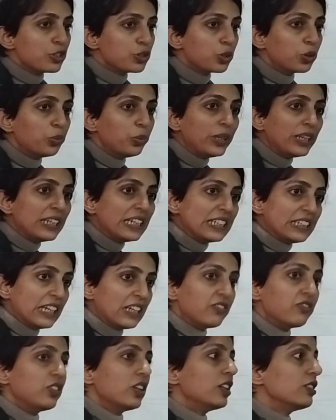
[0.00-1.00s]
should we
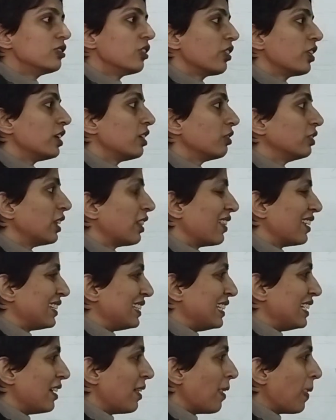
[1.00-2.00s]
retain villages into the
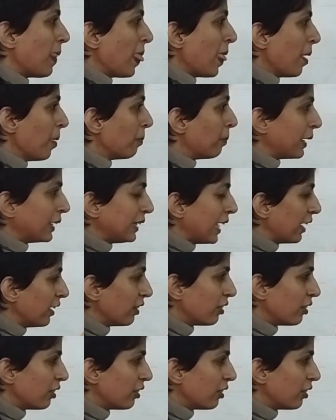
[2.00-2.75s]
city? But there